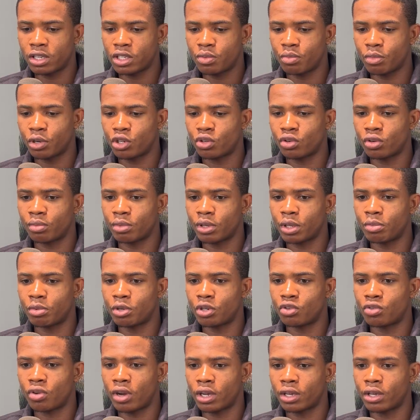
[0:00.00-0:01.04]
make sure I'm keeping
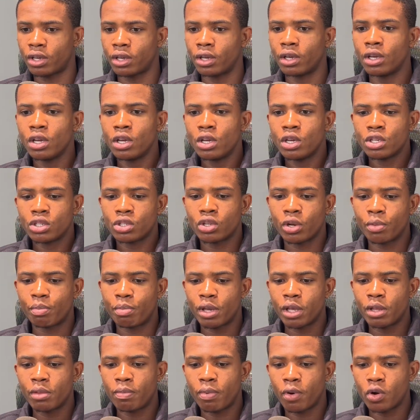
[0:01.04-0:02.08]
track here. So the
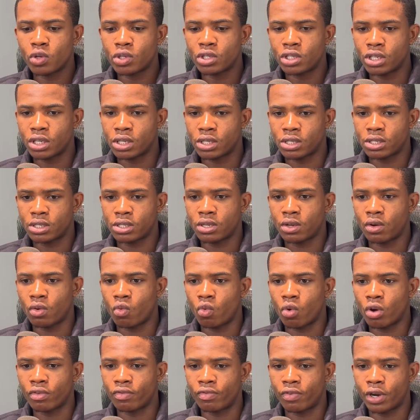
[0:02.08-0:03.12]
pinned post is
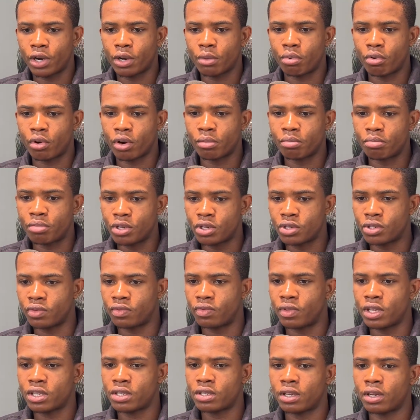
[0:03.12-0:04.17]
one very important piece of
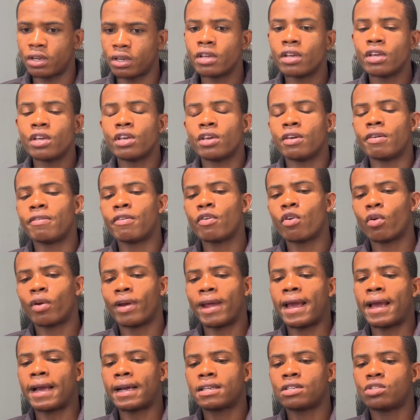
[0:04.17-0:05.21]
this. And if you're on
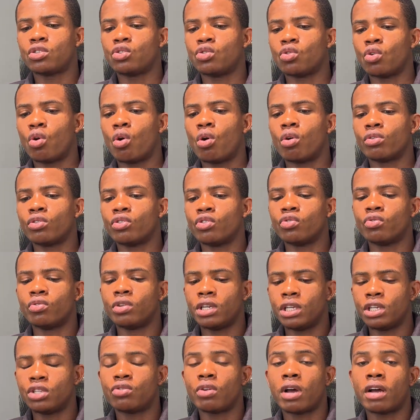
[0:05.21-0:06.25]
X, you
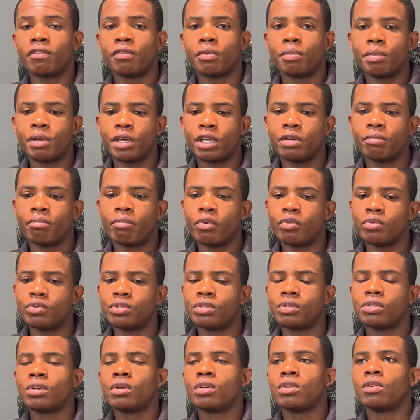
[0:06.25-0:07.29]
need to have a pinned post,
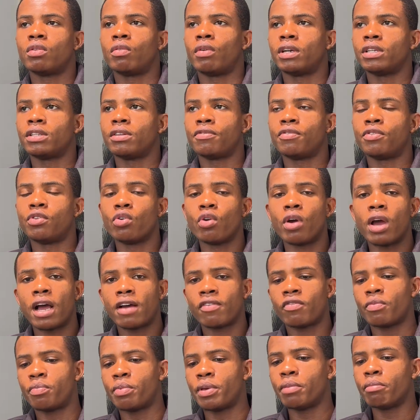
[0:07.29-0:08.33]
right? If you don't have a
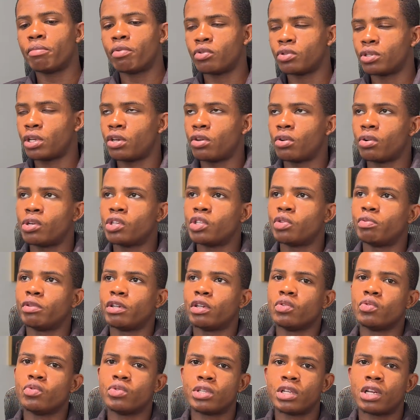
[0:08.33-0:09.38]
pinned post, then you're going to be
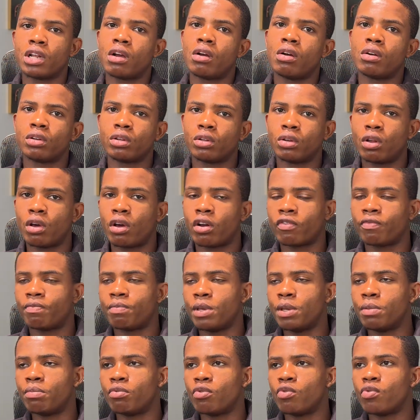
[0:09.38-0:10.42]
losing out on a lot of
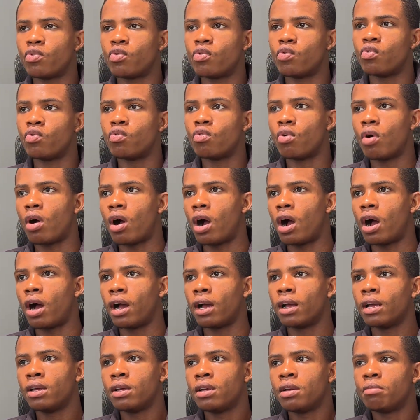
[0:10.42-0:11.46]
people who are
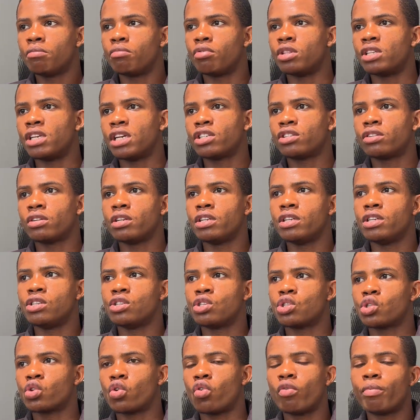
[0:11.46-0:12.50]
potentially
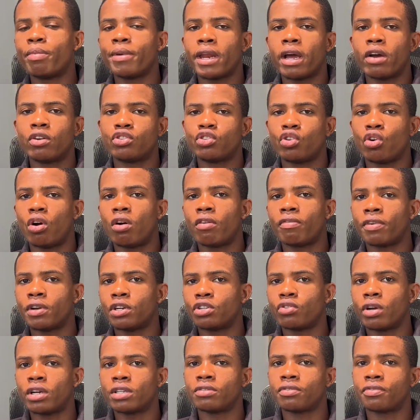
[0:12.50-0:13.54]
scooping out your offer and
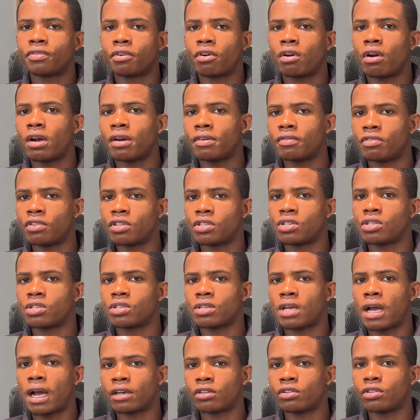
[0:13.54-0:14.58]
trying to figure out if this is
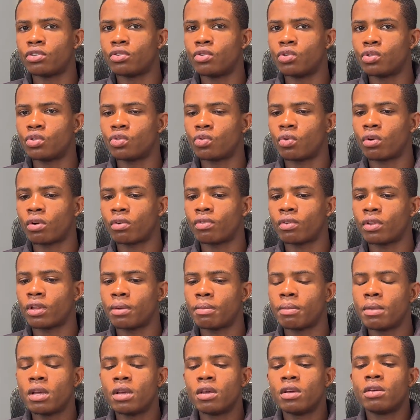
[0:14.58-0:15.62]
actually going to work for them.
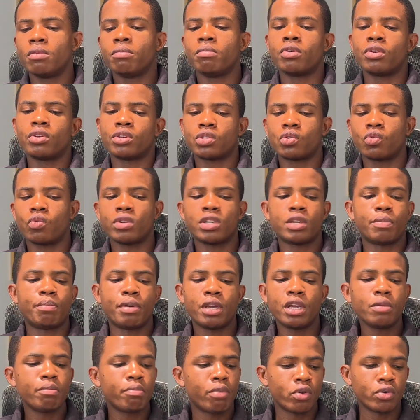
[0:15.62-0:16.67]
Because what the
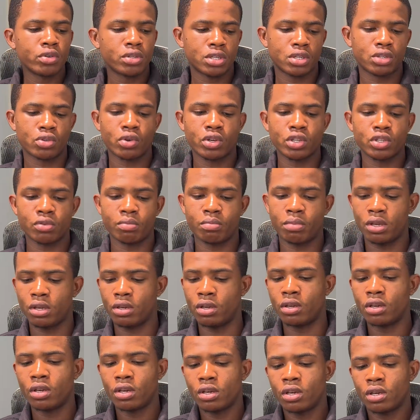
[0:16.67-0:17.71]
pinned post is going to be,
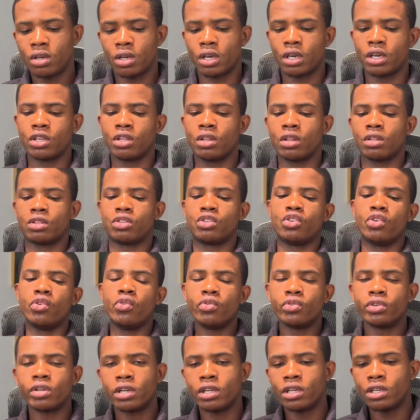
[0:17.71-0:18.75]
it
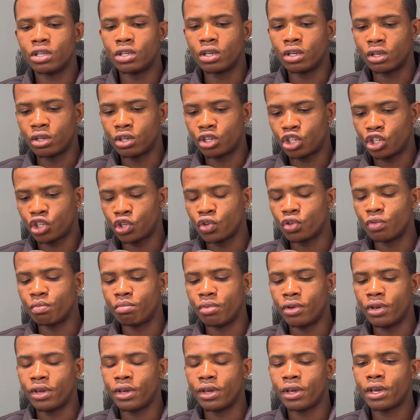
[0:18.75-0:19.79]
usually should
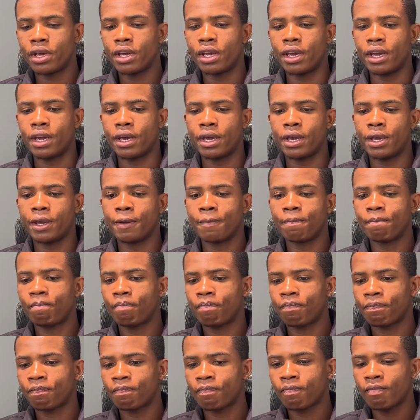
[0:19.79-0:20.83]
be a
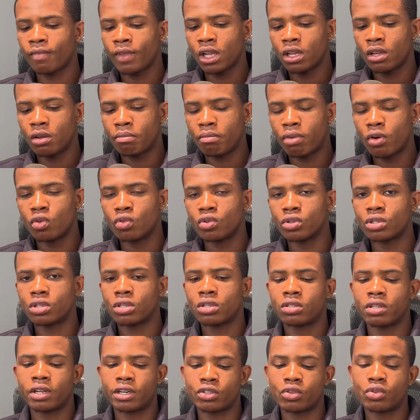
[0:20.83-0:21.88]
post
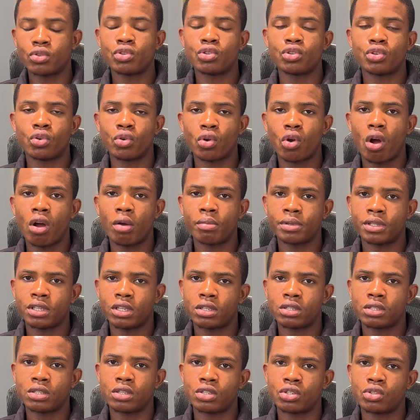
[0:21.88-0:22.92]
that is going to show you
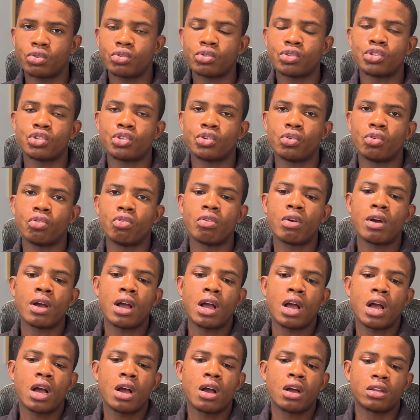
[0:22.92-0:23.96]
competence. It's going to show
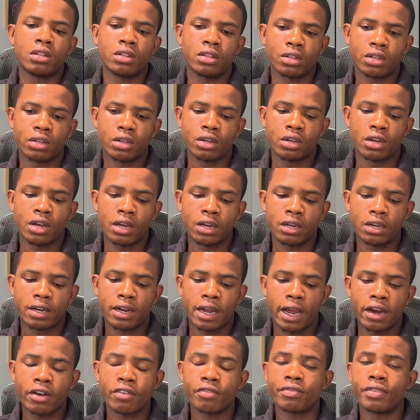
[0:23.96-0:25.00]
the
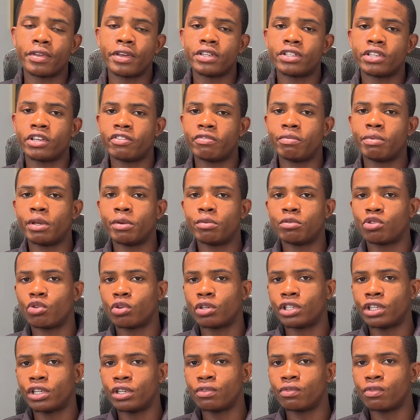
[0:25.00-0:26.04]
kind of things that you've been able to
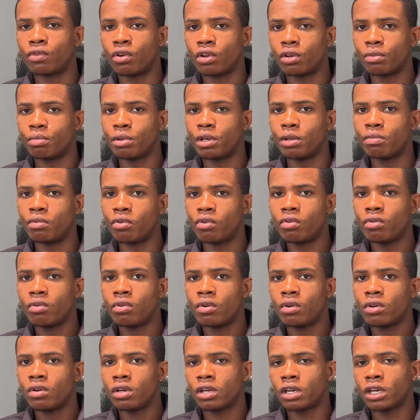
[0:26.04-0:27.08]
achieve for other people,
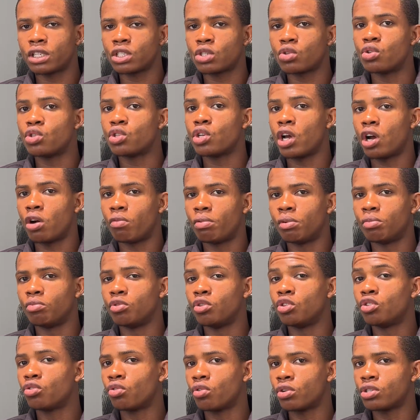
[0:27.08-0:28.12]
and that's going to help people
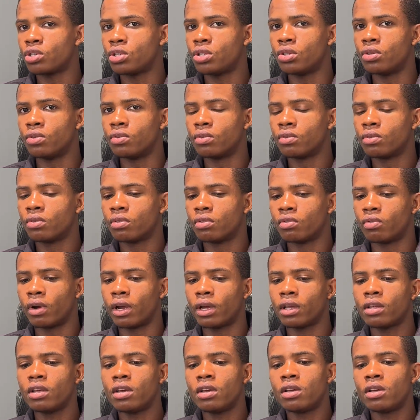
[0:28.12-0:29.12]
trust you, right?